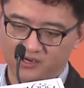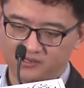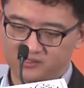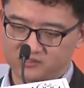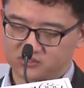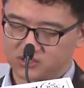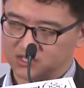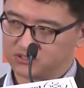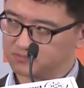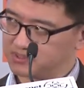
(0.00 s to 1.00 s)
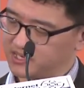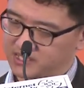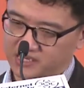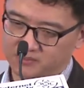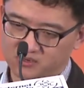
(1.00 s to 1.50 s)
it tried to play a
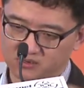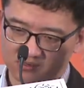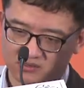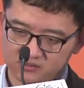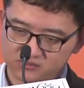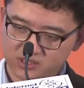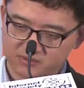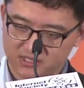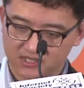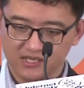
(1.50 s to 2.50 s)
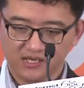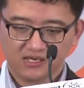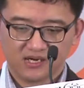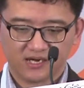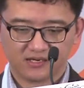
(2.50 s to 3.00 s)
game called Jeopardy,
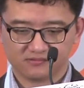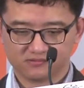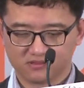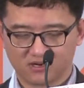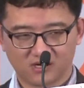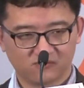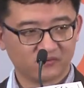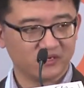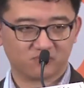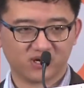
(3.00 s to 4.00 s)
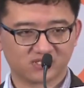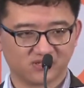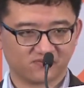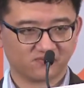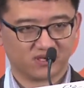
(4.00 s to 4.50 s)
and very
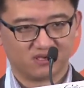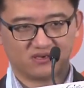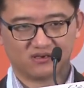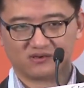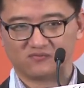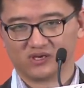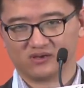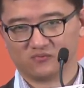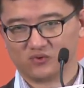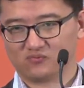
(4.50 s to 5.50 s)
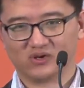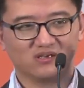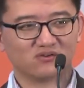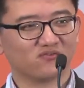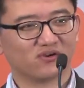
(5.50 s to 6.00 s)
impressive. We
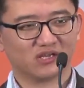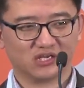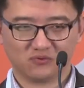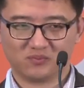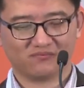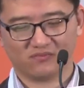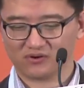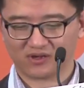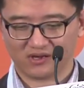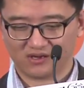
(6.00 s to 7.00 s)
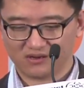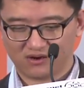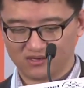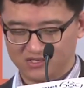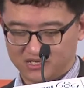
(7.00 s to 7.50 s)
win over human, okay,
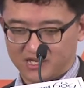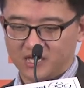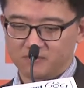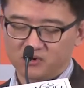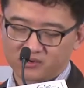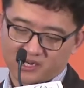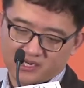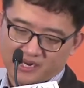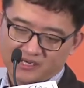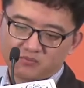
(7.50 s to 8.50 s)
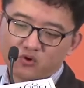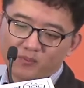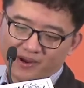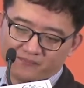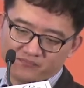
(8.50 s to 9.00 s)
in the game, okay. At the
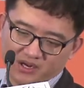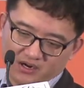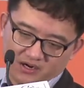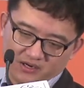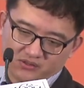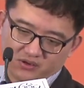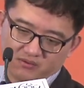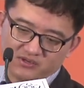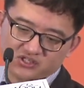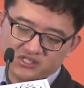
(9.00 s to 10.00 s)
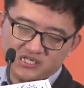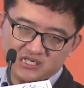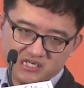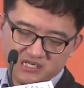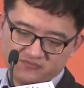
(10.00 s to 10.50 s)
moment, the
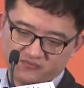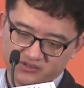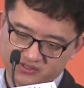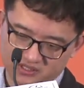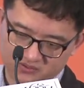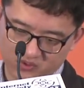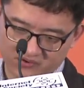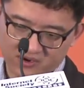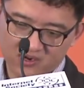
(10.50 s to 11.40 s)
machine is with